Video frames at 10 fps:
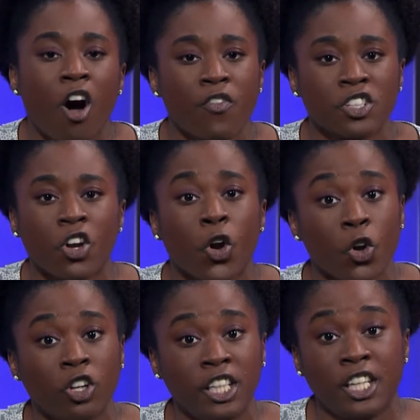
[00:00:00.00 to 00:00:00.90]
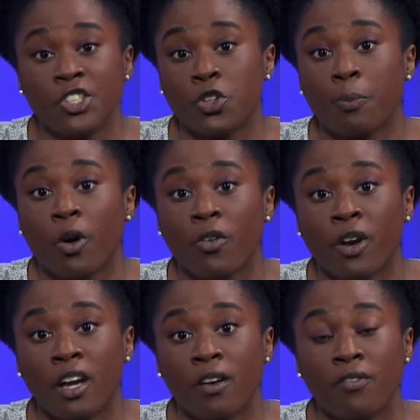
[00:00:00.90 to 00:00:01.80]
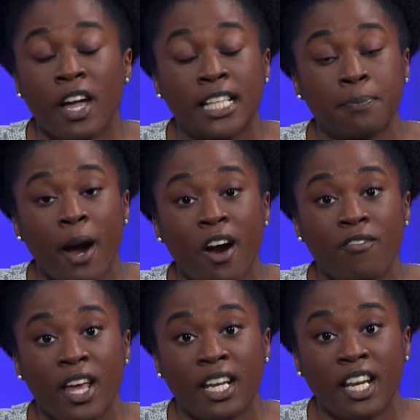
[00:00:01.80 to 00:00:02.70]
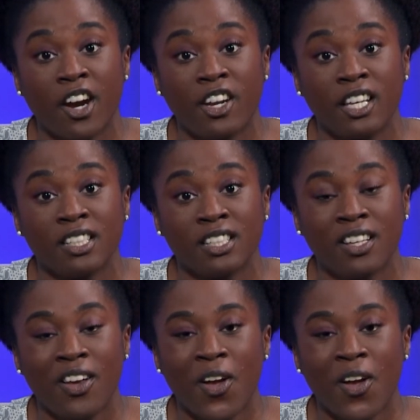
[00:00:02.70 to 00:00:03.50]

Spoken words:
offers an early entry program for aspiring veterinarians?